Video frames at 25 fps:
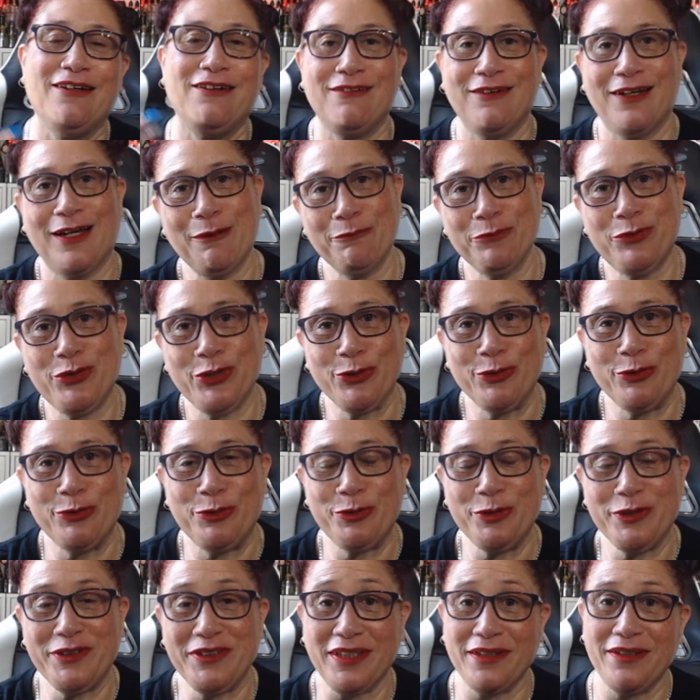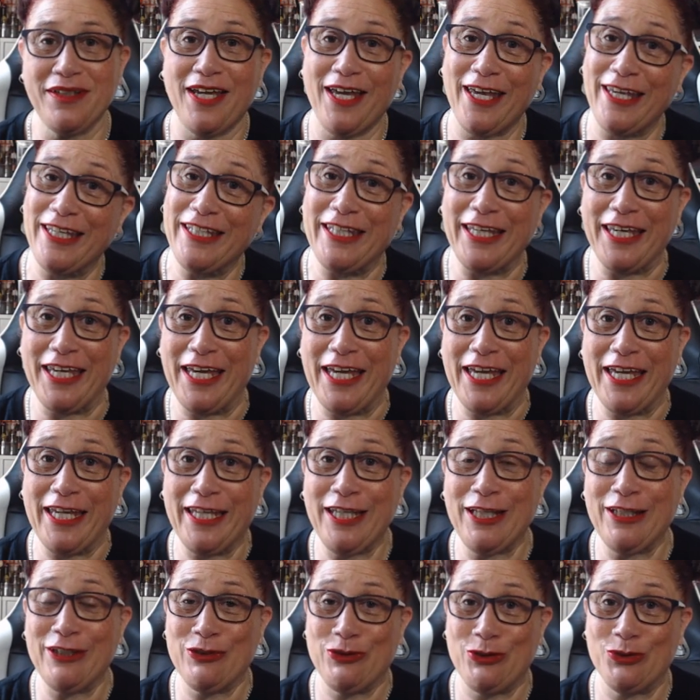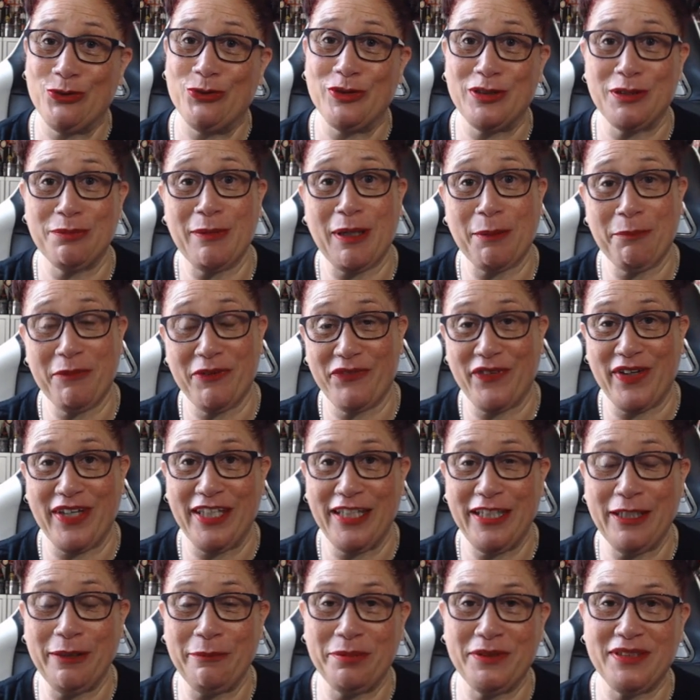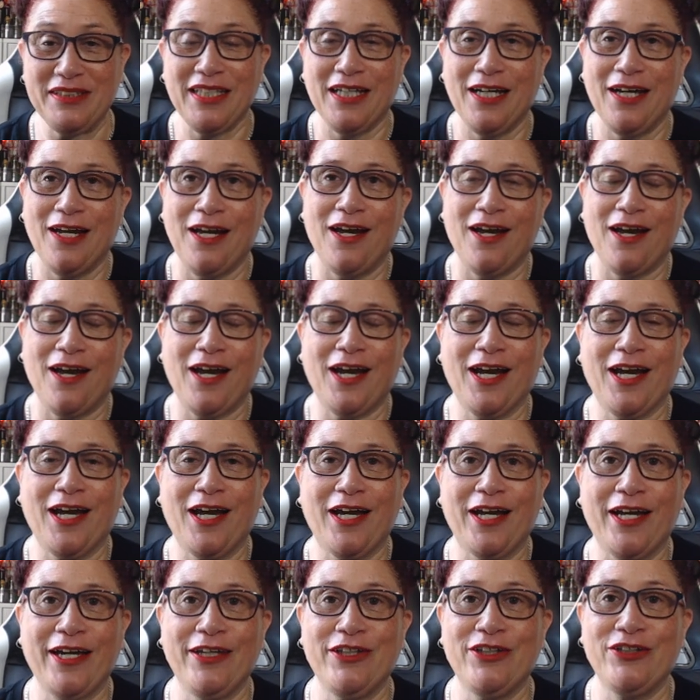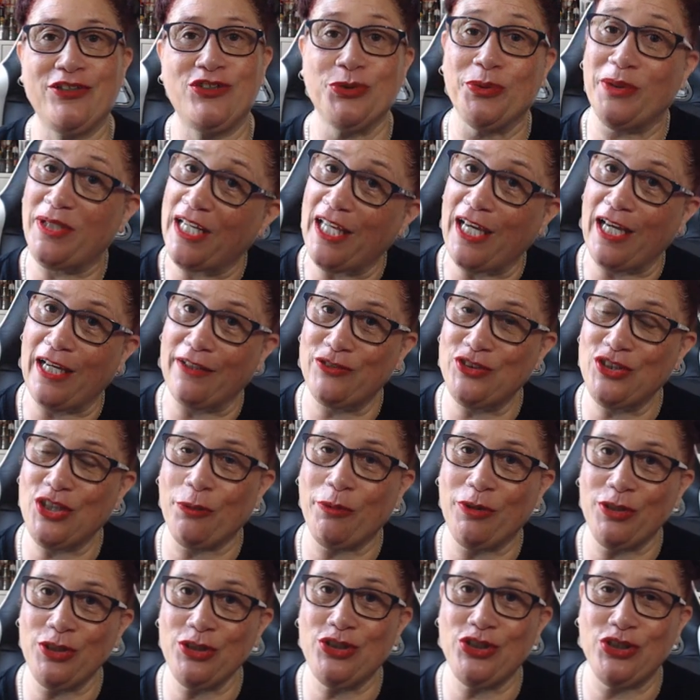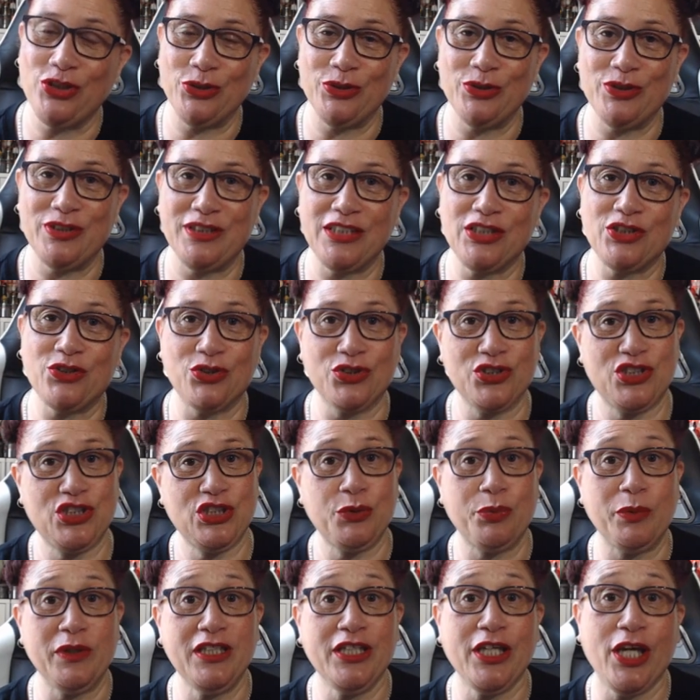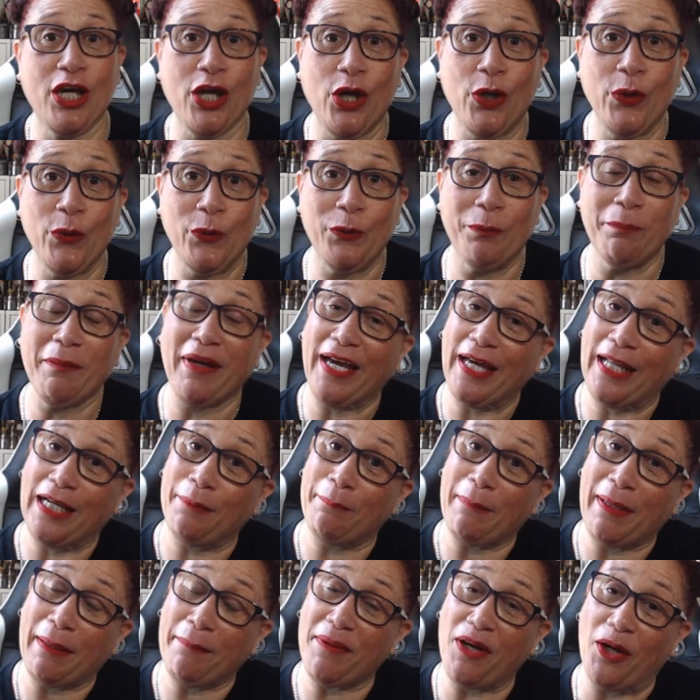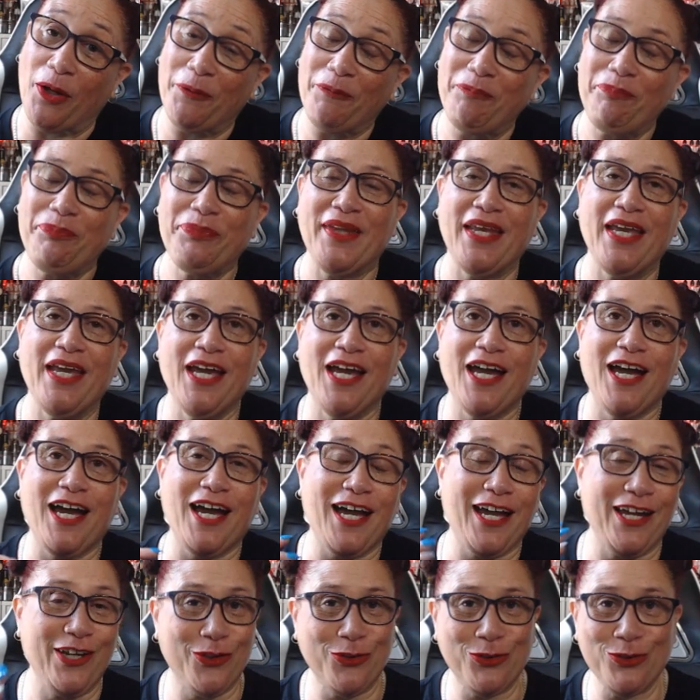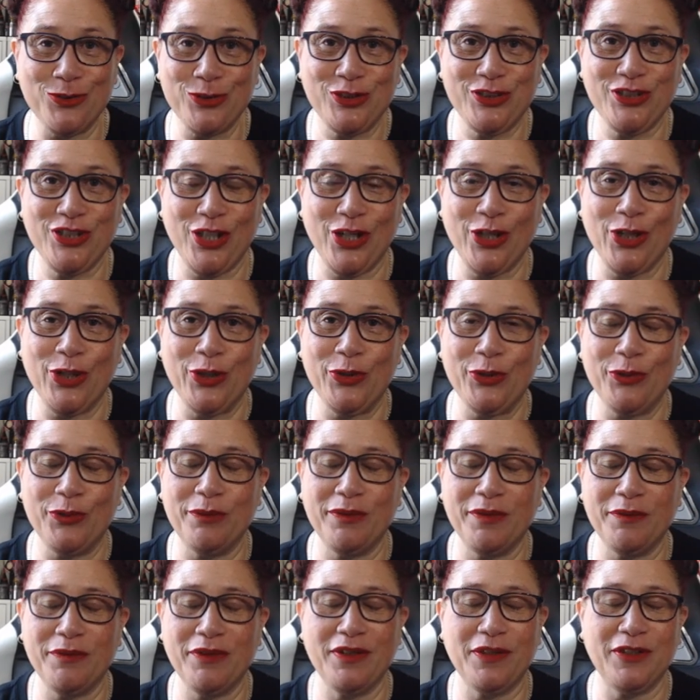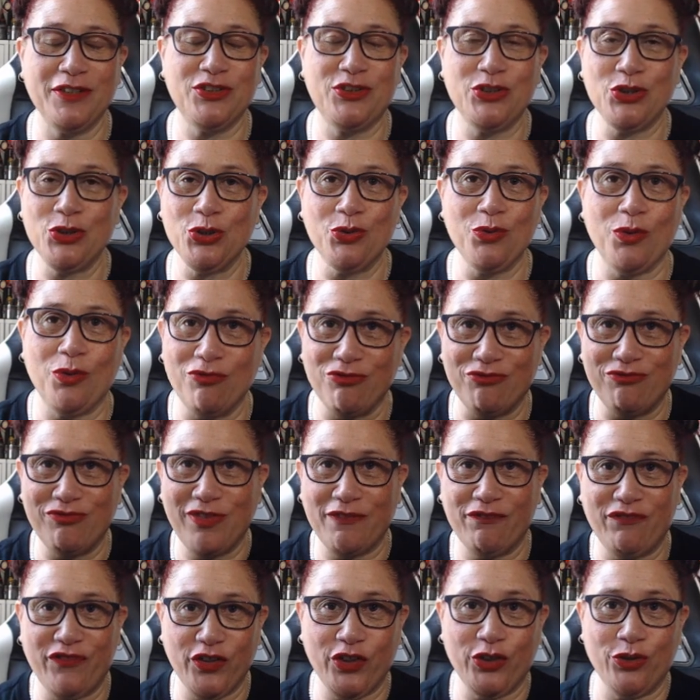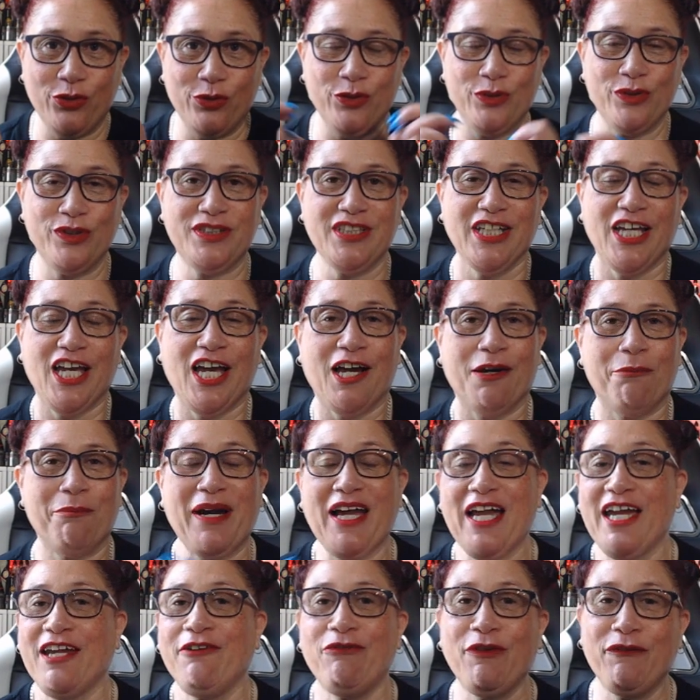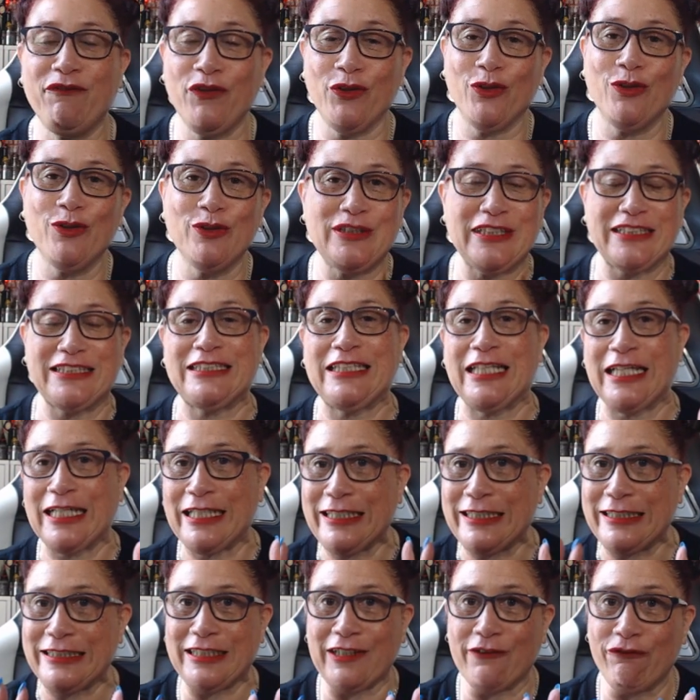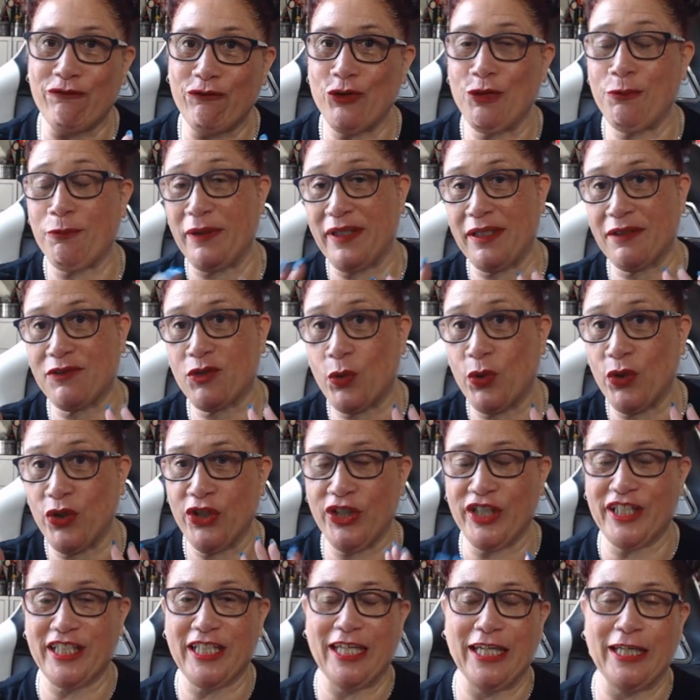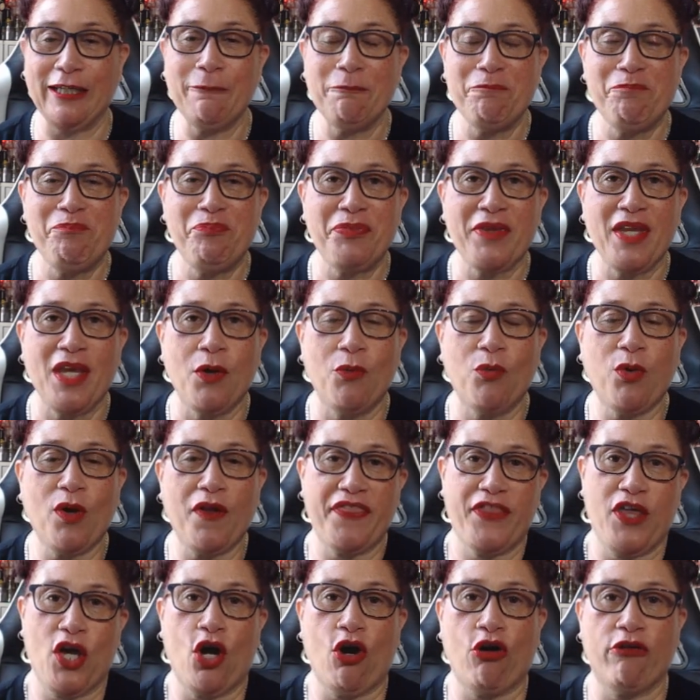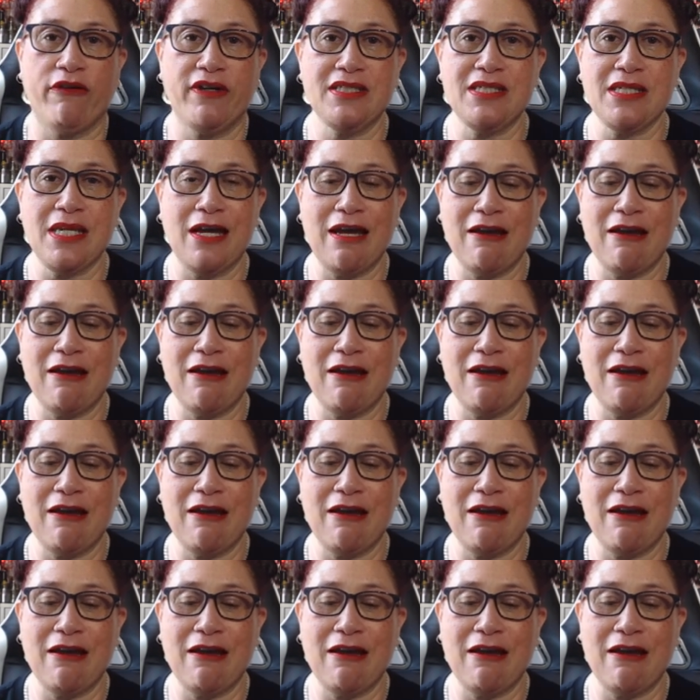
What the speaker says: I'm Jules, aka Jules Mama Vapes. I do a live show on a Tuesday called Sweet Home a la Mama. I also do reviews. My reviews are slightly different, a bit quirky. What they are is,